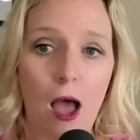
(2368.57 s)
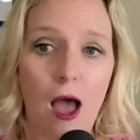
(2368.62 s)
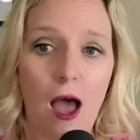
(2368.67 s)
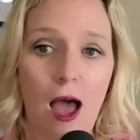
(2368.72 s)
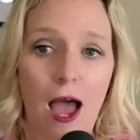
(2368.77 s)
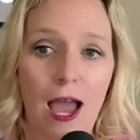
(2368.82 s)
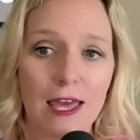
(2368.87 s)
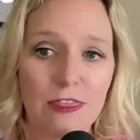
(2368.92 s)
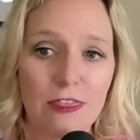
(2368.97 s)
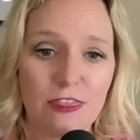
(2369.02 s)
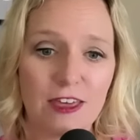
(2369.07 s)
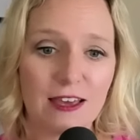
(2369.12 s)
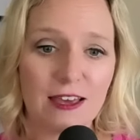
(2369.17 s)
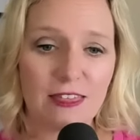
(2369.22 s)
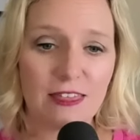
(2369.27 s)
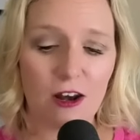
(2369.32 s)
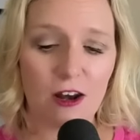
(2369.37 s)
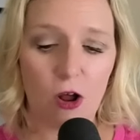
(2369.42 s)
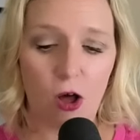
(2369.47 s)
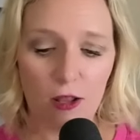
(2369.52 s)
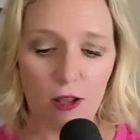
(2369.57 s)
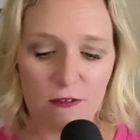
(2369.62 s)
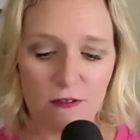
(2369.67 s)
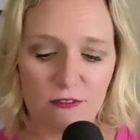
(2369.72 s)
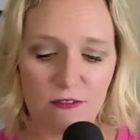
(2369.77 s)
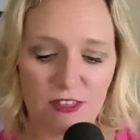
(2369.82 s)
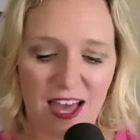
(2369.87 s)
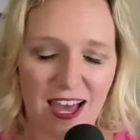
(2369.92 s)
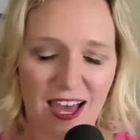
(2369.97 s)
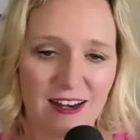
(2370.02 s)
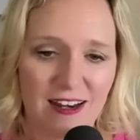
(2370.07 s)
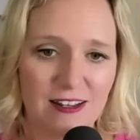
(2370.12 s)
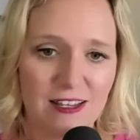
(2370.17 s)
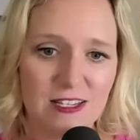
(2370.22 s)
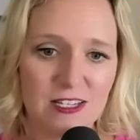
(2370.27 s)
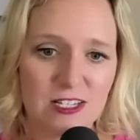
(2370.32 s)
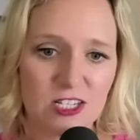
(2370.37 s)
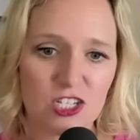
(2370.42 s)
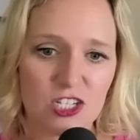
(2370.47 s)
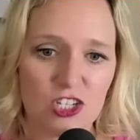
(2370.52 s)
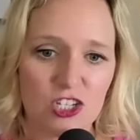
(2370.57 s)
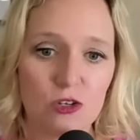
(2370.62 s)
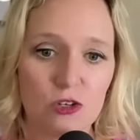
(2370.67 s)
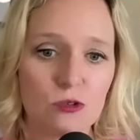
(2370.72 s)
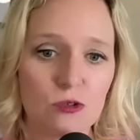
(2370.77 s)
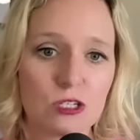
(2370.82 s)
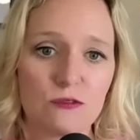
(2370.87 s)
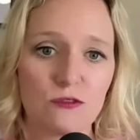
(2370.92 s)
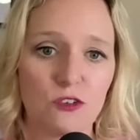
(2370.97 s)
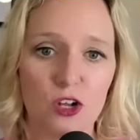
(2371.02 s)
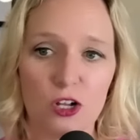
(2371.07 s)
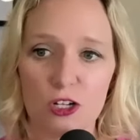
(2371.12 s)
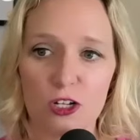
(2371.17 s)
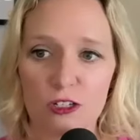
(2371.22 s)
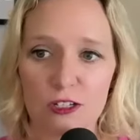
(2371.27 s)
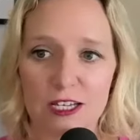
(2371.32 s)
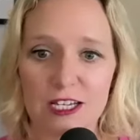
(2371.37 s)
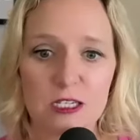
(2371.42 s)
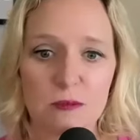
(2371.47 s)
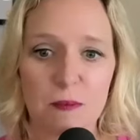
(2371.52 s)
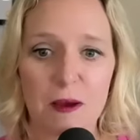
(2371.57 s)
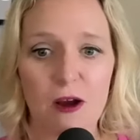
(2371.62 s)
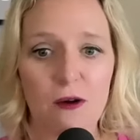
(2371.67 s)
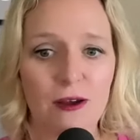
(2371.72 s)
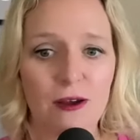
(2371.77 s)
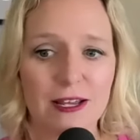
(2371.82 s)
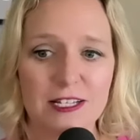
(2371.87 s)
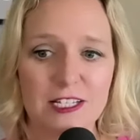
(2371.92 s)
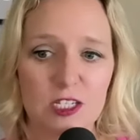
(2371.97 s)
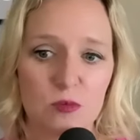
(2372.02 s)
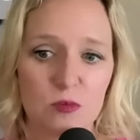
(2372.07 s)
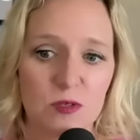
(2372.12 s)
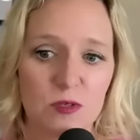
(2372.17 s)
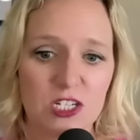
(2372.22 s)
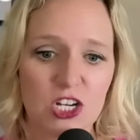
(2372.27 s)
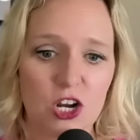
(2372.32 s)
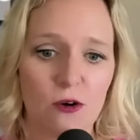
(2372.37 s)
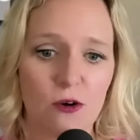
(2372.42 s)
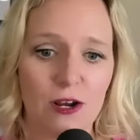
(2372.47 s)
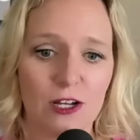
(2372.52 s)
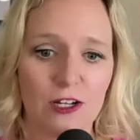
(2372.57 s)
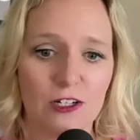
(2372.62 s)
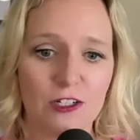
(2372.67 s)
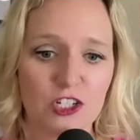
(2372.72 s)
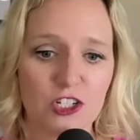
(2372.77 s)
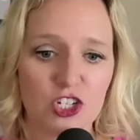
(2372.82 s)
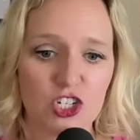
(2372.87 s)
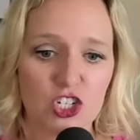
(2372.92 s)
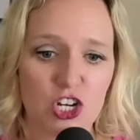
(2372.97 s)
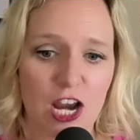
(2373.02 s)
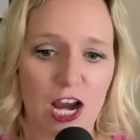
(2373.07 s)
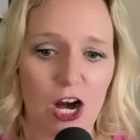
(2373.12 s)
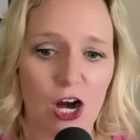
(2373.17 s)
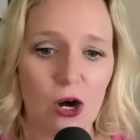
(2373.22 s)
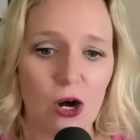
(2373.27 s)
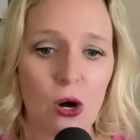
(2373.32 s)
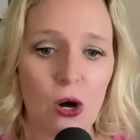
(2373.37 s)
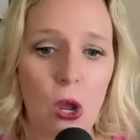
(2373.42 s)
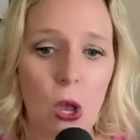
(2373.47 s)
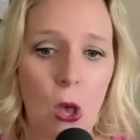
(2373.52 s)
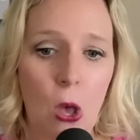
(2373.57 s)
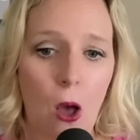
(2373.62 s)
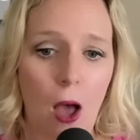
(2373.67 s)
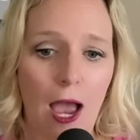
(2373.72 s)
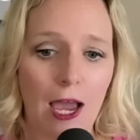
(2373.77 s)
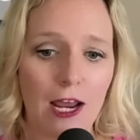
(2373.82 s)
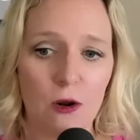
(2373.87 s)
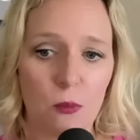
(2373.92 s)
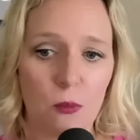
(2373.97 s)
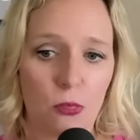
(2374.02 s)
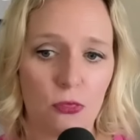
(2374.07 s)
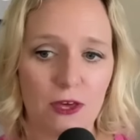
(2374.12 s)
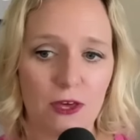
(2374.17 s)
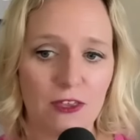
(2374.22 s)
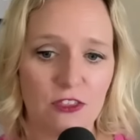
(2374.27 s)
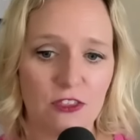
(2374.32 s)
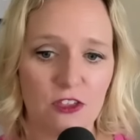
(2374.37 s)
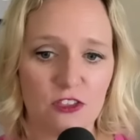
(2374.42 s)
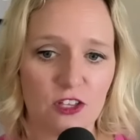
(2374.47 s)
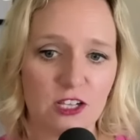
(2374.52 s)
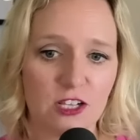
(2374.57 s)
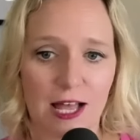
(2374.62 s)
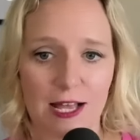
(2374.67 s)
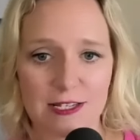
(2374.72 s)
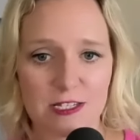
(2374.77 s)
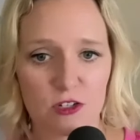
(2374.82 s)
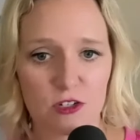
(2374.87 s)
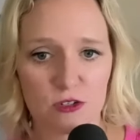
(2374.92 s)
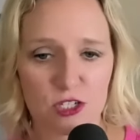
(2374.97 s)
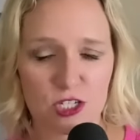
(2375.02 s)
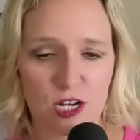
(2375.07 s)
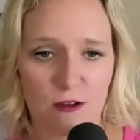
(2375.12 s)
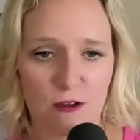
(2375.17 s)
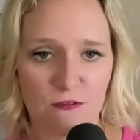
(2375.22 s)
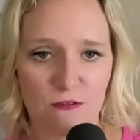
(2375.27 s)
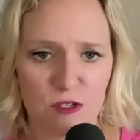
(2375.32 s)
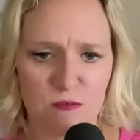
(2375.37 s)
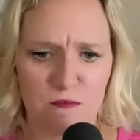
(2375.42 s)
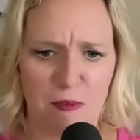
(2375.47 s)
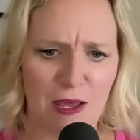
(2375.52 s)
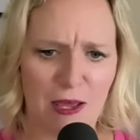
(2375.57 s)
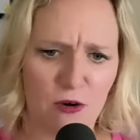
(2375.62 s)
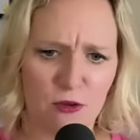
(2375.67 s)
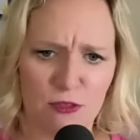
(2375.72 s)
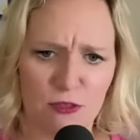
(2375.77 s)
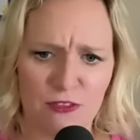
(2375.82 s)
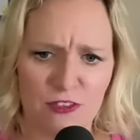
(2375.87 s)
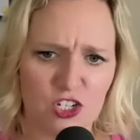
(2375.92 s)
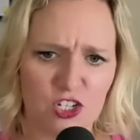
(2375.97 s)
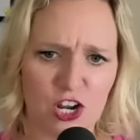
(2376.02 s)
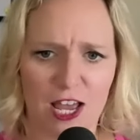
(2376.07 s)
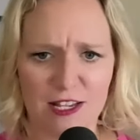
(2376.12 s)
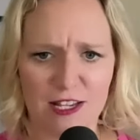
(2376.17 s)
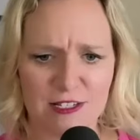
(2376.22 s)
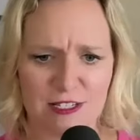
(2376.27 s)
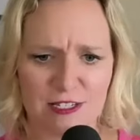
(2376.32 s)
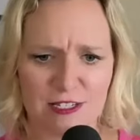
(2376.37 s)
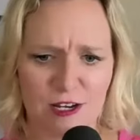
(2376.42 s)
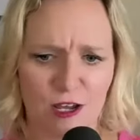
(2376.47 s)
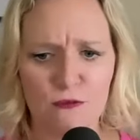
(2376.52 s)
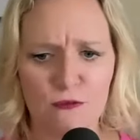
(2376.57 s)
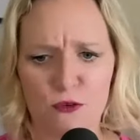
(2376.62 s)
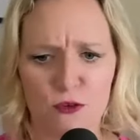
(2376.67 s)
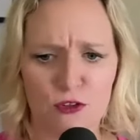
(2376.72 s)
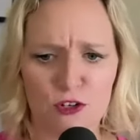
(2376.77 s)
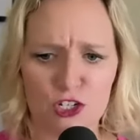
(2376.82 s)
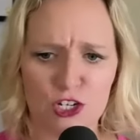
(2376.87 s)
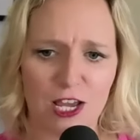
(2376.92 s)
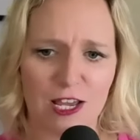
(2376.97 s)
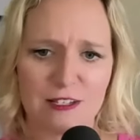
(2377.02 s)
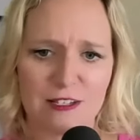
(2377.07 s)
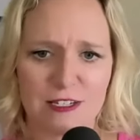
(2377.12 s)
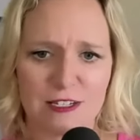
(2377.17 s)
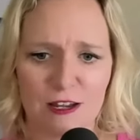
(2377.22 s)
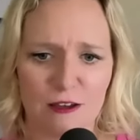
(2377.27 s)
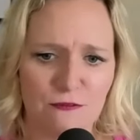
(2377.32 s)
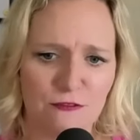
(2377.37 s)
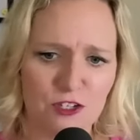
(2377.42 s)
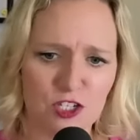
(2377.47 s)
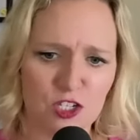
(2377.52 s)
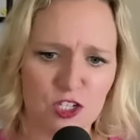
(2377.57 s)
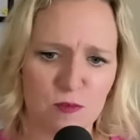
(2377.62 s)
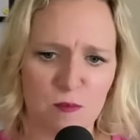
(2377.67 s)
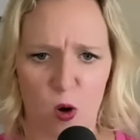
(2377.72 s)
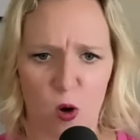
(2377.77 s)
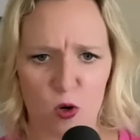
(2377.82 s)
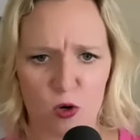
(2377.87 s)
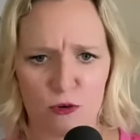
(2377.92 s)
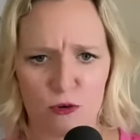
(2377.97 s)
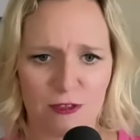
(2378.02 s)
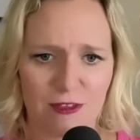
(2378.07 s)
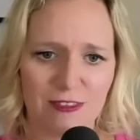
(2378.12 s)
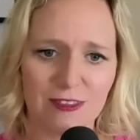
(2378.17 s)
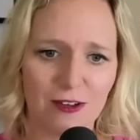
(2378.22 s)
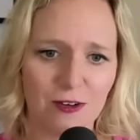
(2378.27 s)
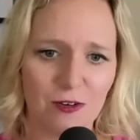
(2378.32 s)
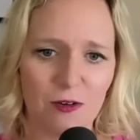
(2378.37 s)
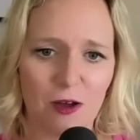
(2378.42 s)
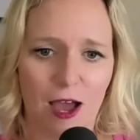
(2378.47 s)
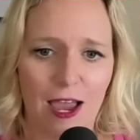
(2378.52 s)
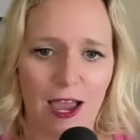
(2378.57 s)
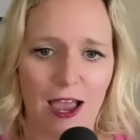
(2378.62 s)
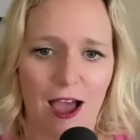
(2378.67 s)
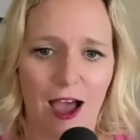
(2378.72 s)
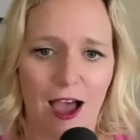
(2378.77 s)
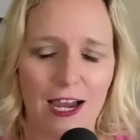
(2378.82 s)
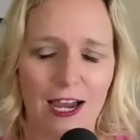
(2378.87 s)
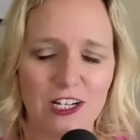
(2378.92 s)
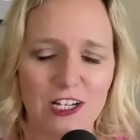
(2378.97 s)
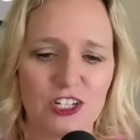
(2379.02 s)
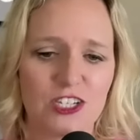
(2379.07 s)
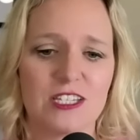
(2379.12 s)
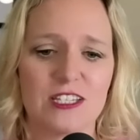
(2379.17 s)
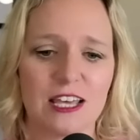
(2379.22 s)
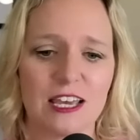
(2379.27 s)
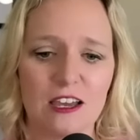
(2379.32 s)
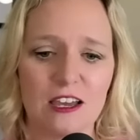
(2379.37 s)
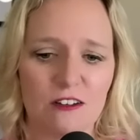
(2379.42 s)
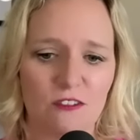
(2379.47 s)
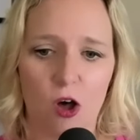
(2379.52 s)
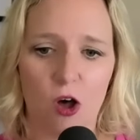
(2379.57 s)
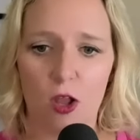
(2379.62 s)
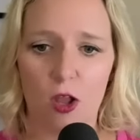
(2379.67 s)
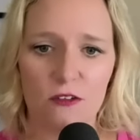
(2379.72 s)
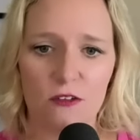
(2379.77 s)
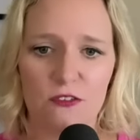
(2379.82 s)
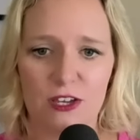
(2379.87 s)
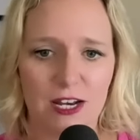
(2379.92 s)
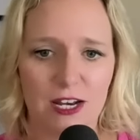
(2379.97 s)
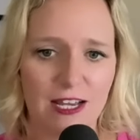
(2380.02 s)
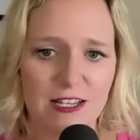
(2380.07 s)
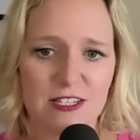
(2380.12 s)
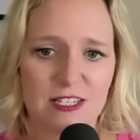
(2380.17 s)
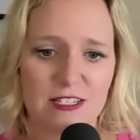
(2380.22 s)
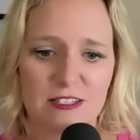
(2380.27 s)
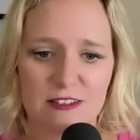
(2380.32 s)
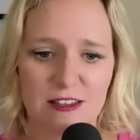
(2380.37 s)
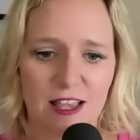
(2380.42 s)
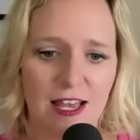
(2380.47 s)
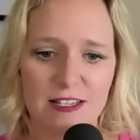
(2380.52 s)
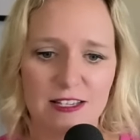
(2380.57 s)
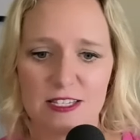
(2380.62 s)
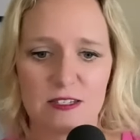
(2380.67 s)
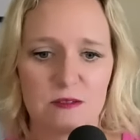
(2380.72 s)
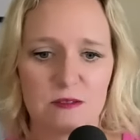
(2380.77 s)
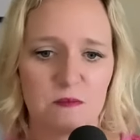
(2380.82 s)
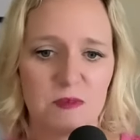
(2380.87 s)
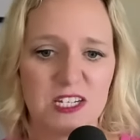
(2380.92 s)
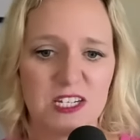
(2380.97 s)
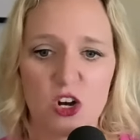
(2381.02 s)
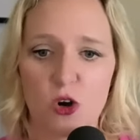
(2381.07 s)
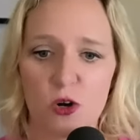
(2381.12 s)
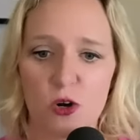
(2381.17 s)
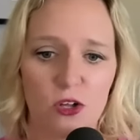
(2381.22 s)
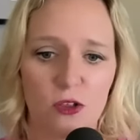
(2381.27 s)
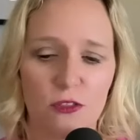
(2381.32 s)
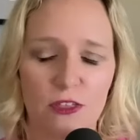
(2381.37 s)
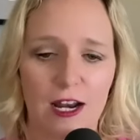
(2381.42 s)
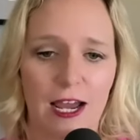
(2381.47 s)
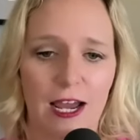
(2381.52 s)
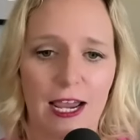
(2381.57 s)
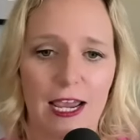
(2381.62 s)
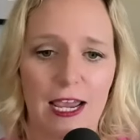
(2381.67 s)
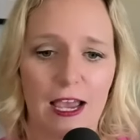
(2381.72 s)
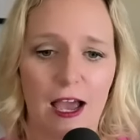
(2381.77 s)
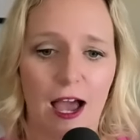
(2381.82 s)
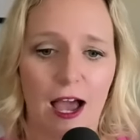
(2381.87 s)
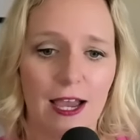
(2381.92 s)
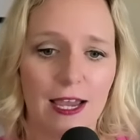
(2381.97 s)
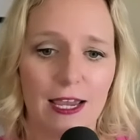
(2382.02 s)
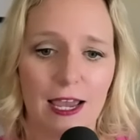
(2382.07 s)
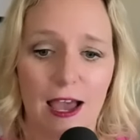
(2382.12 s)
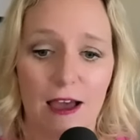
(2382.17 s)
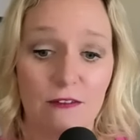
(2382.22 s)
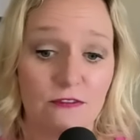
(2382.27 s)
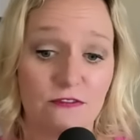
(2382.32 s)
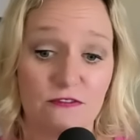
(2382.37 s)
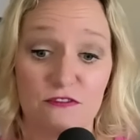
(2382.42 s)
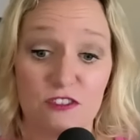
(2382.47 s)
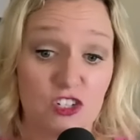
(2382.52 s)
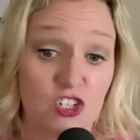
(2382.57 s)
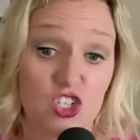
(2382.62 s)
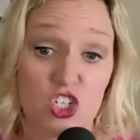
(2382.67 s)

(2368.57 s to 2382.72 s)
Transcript: I think that all of that is useful experience material to share. I don't think that the classical stuff is better than the jazz stuff, or the jazz stuff is smarter than the, I just think of all of it as material that I have to